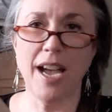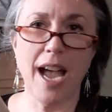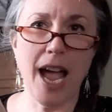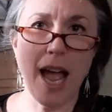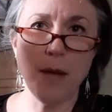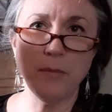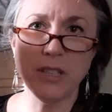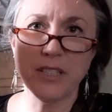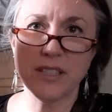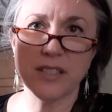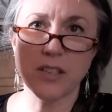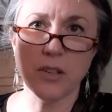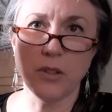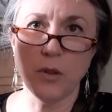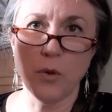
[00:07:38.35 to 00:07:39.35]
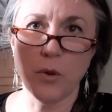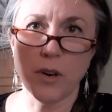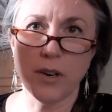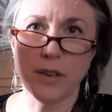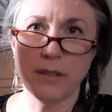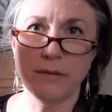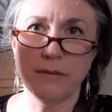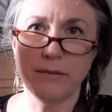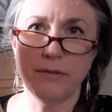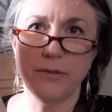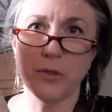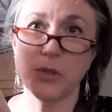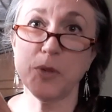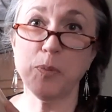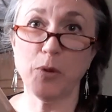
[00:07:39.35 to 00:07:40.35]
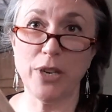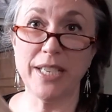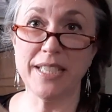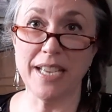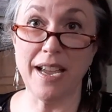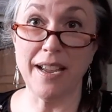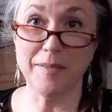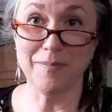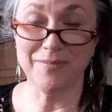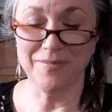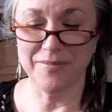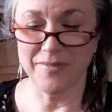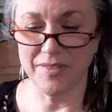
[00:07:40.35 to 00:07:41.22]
Omelets galore for springtime.